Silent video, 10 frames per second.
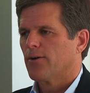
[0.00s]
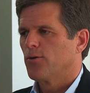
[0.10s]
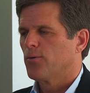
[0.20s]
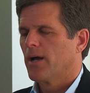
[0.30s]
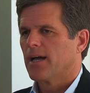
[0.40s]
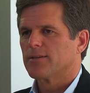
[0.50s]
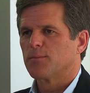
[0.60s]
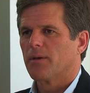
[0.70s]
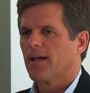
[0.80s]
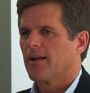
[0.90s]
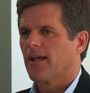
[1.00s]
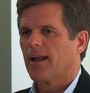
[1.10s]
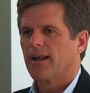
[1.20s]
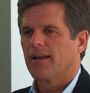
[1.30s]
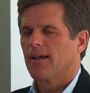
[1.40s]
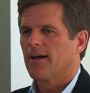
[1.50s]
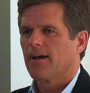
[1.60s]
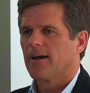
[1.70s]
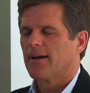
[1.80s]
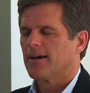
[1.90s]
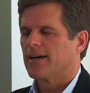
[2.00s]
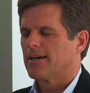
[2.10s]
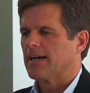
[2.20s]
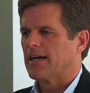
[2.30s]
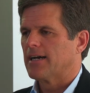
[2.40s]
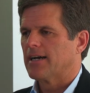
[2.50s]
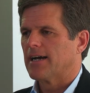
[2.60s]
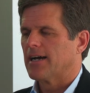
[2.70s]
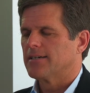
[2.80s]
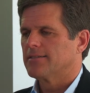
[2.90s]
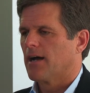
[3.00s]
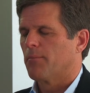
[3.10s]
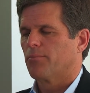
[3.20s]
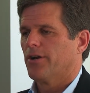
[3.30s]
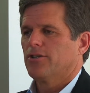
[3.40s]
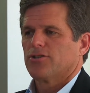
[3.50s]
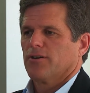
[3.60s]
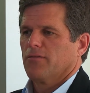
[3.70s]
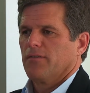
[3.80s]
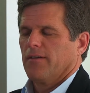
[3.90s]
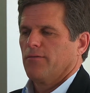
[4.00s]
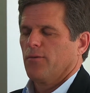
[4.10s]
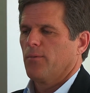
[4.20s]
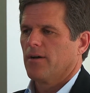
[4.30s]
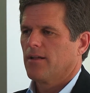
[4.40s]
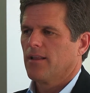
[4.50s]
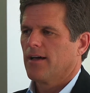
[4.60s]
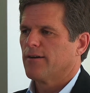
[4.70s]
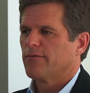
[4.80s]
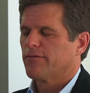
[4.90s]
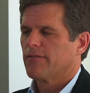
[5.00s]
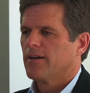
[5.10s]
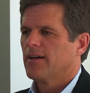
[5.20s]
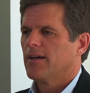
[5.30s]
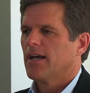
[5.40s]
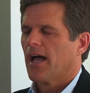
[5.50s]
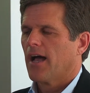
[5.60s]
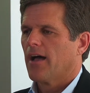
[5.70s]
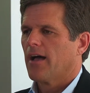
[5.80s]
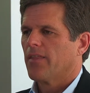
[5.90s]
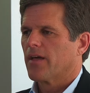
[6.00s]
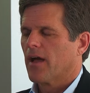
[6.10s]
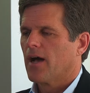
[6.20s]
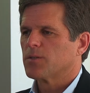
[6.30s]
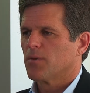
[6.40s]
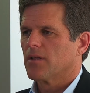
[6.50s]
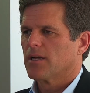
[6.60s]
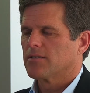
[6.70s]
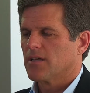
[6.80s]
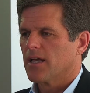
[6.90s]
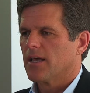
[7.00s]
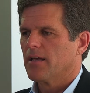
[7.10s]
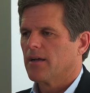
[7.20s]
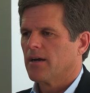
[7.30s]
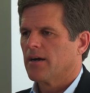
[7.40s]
who has been a preacher, if you will, of the gospel as a